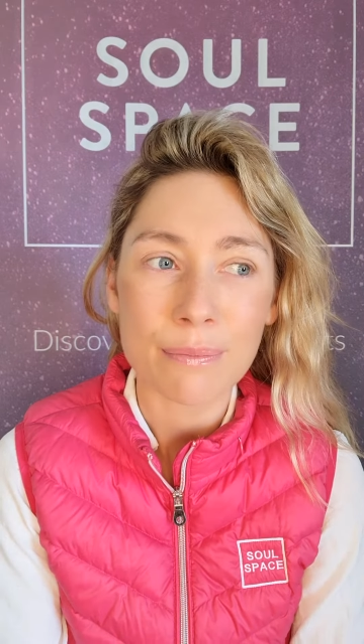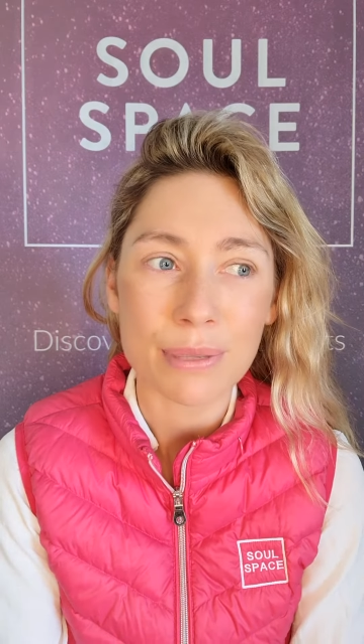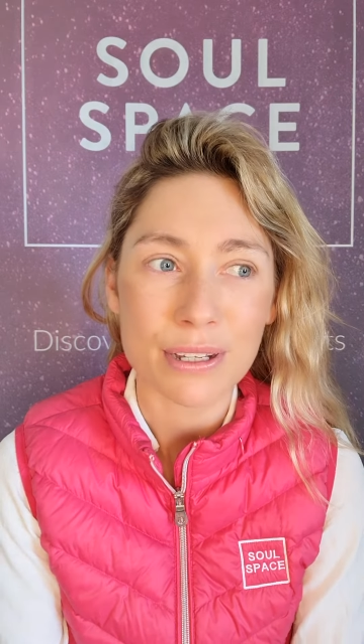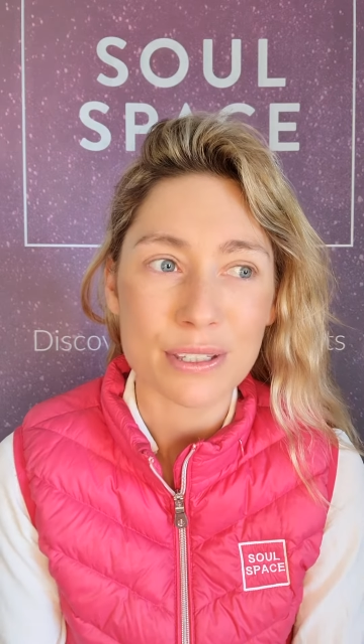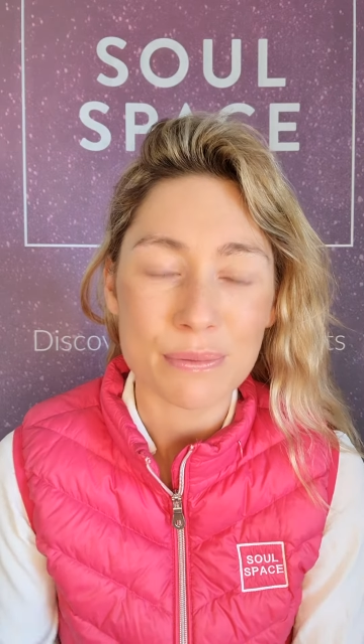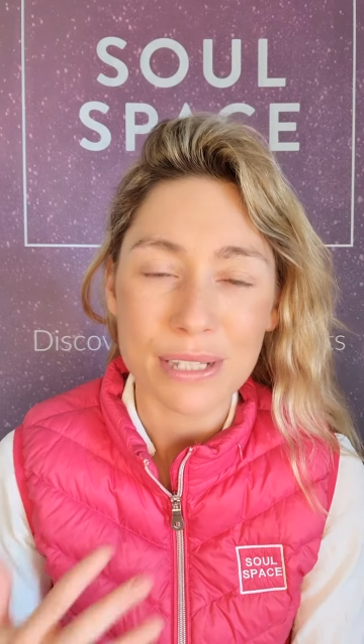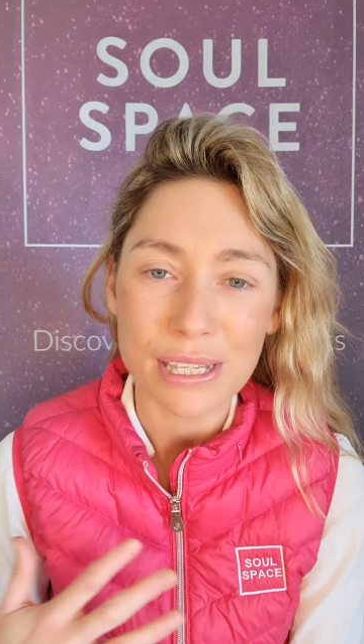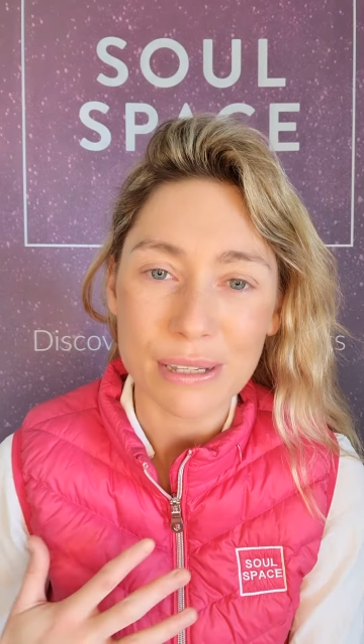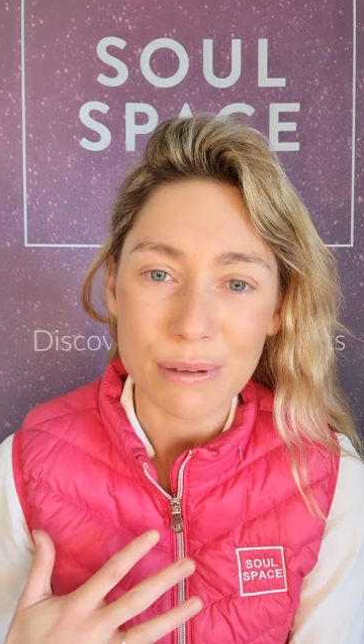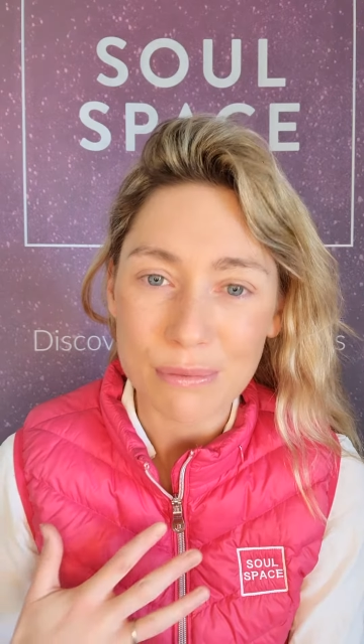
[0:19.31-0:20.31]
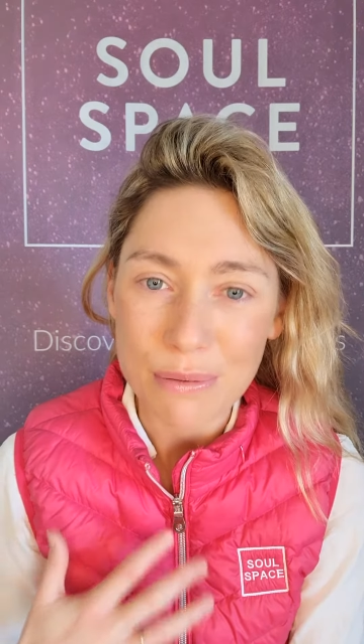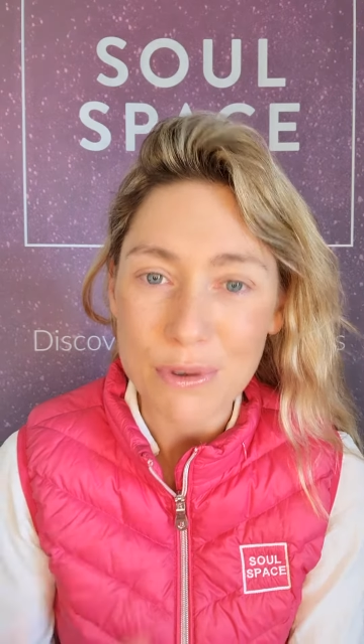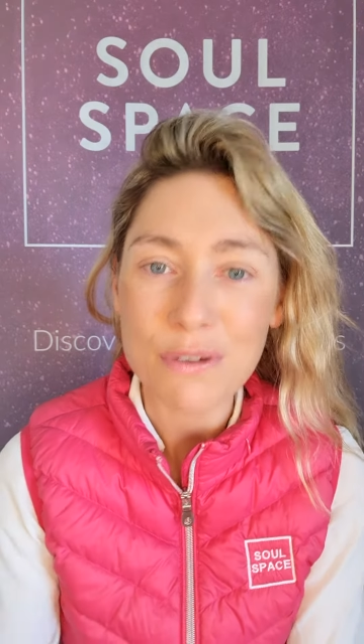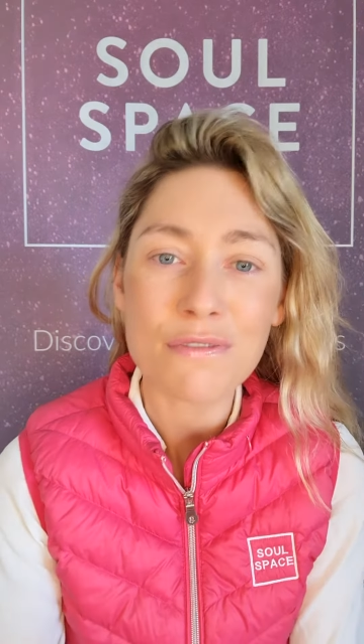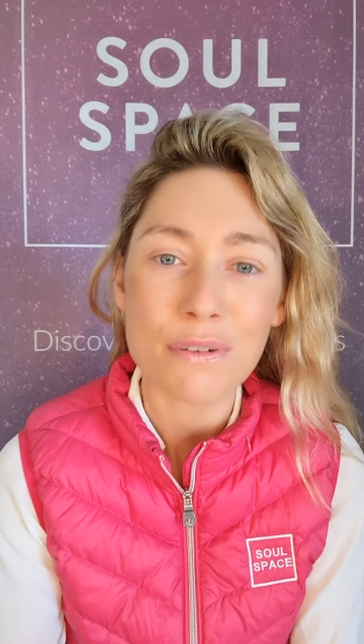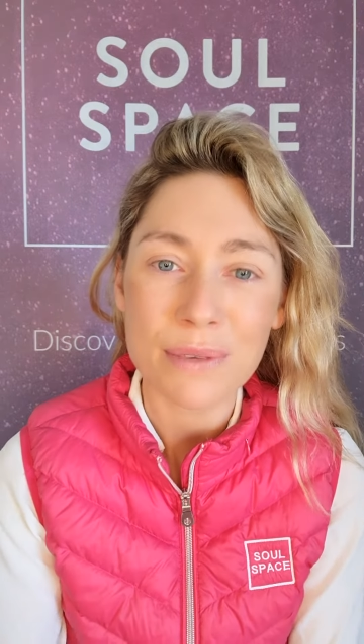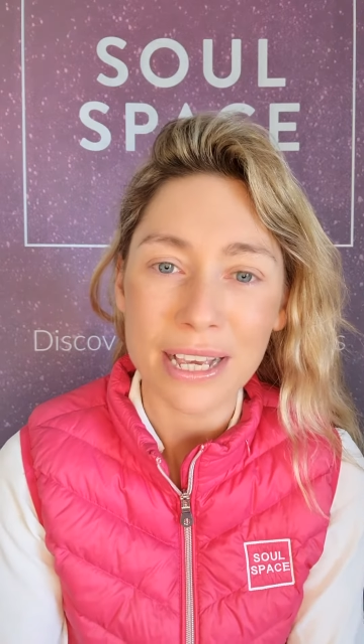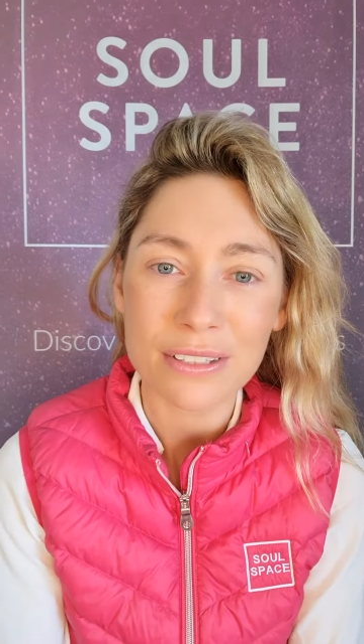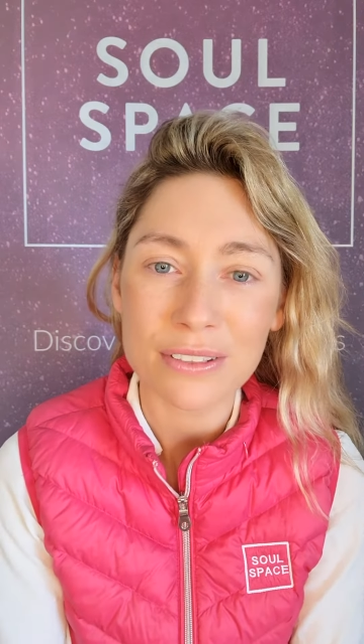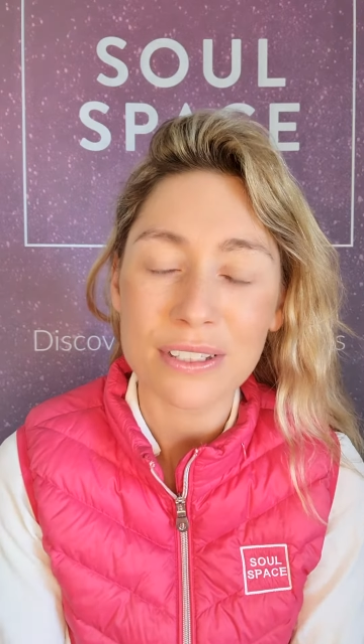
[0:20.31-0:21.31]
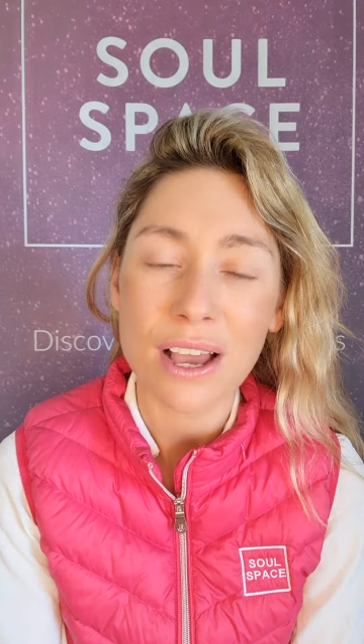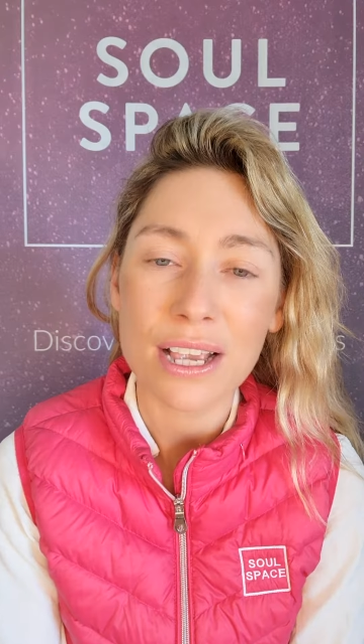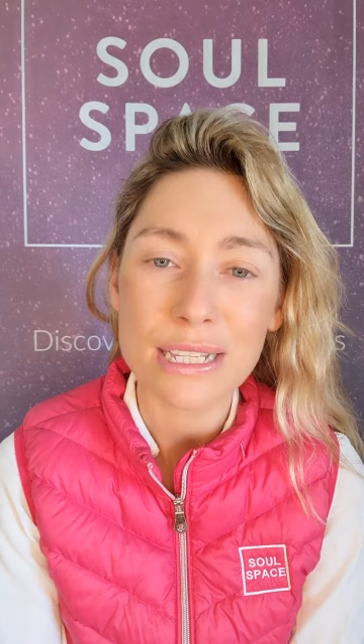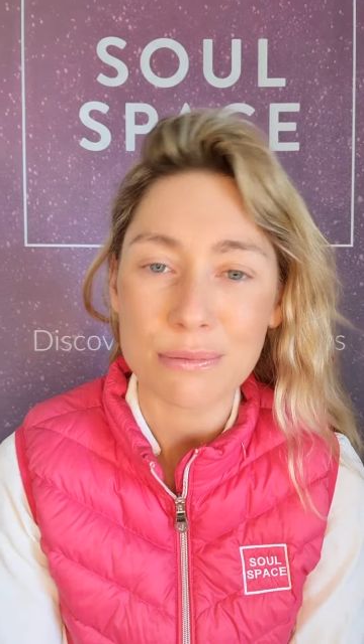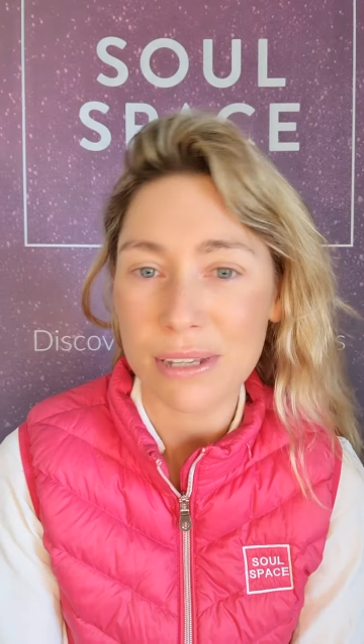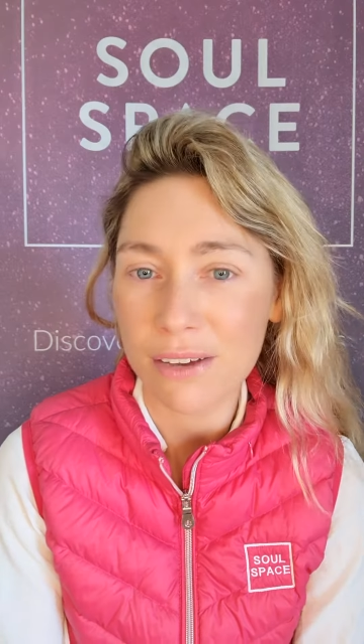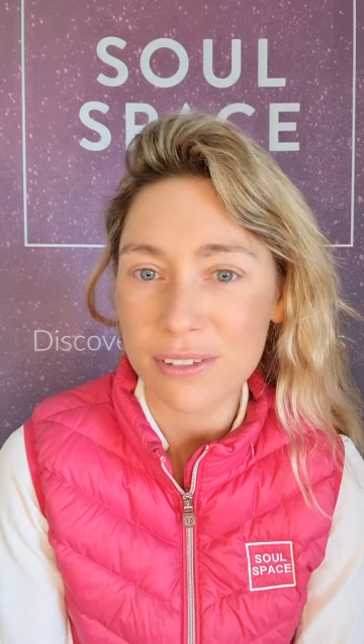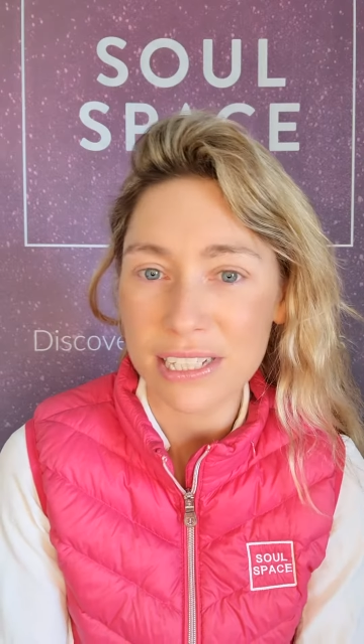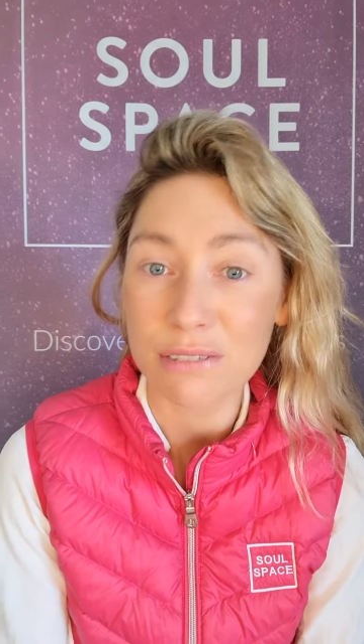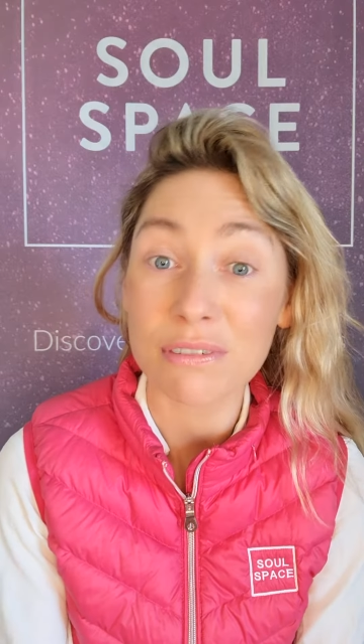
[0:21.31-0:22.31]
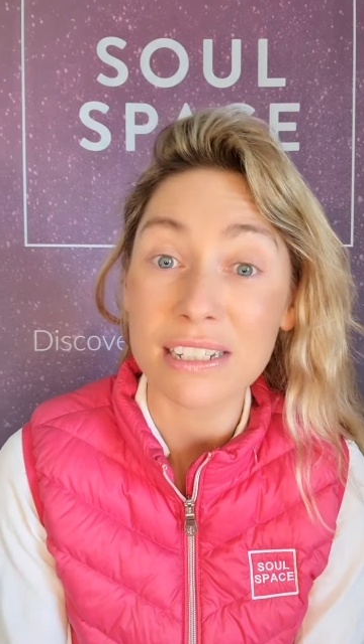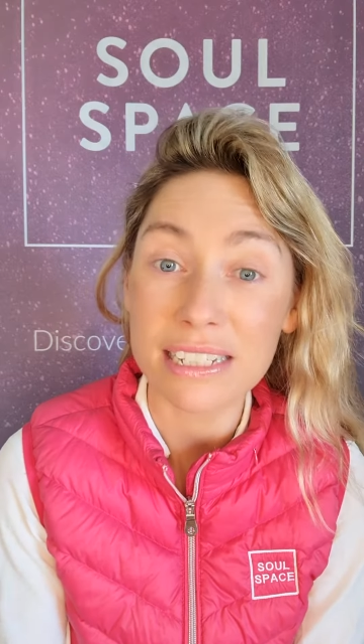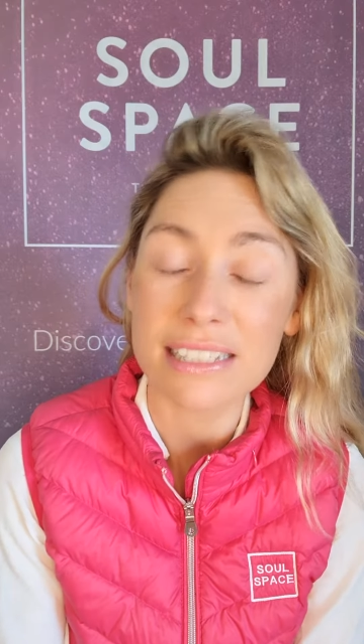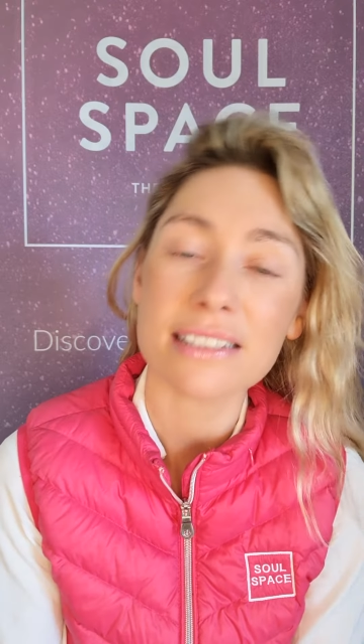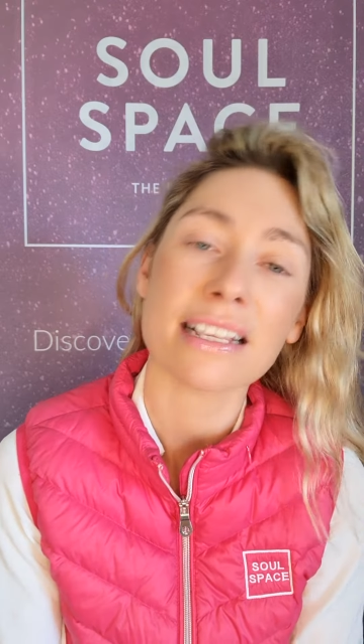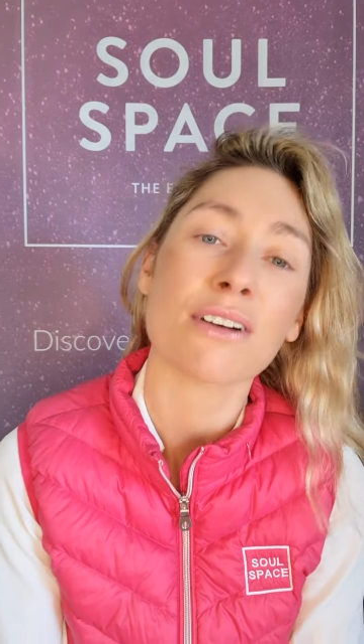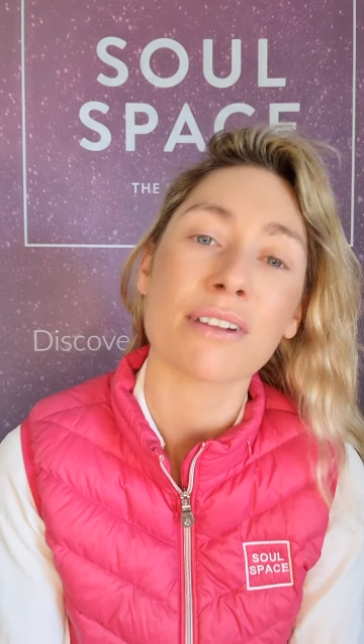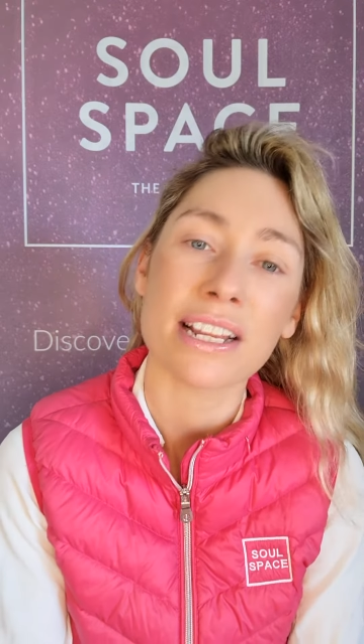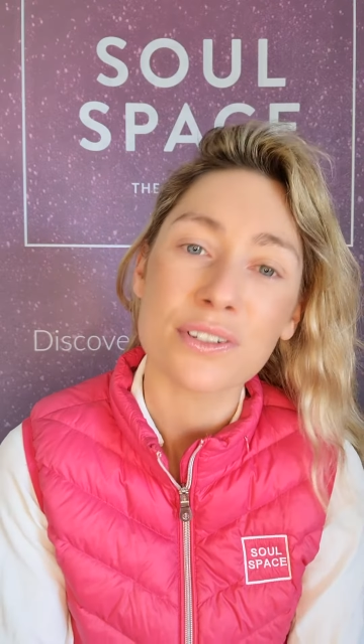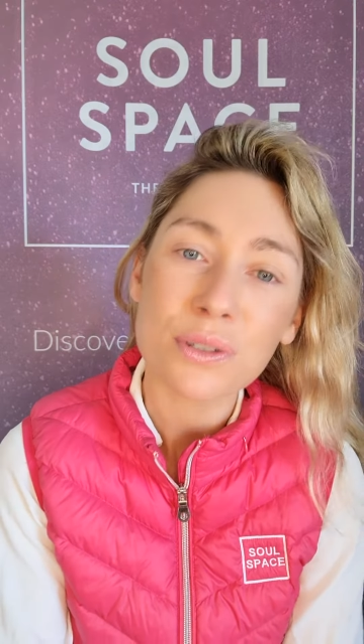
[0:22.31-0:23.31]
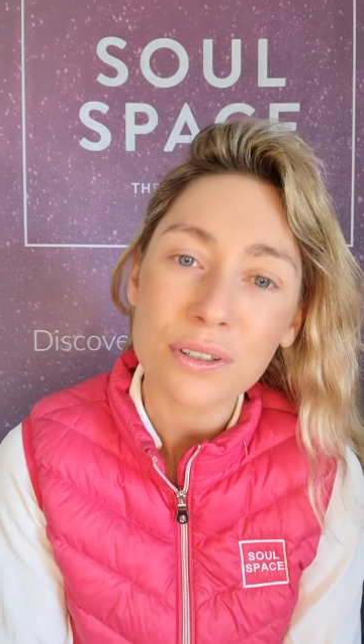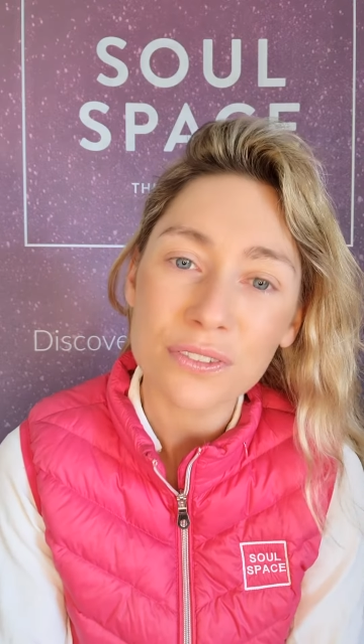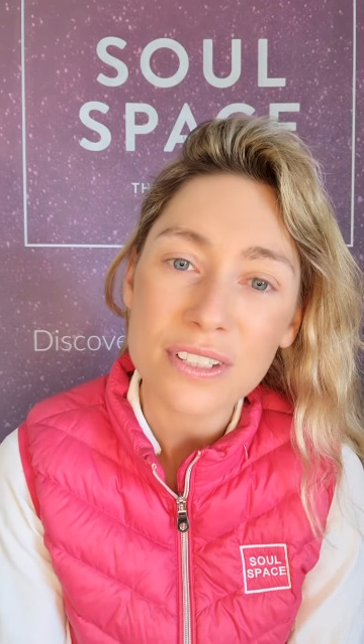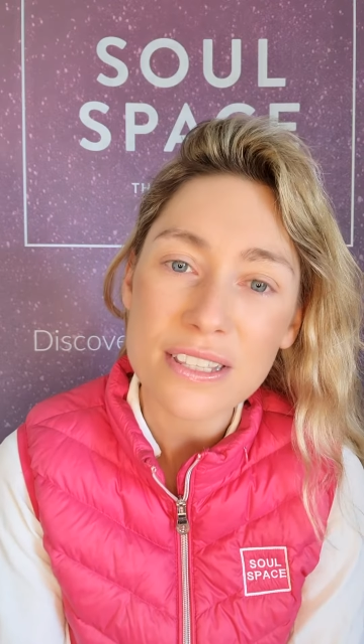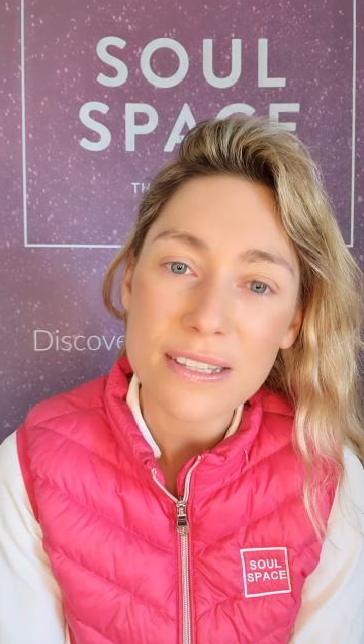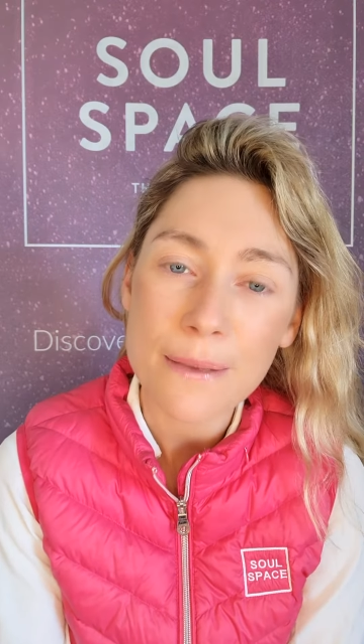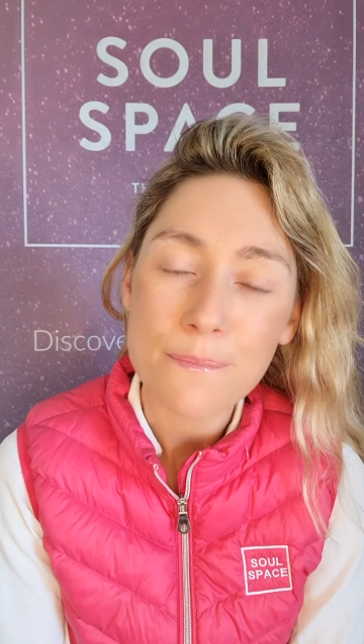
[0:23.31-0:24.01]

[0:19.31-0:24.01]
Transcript: because when we exercise, we obviously release our endorphins,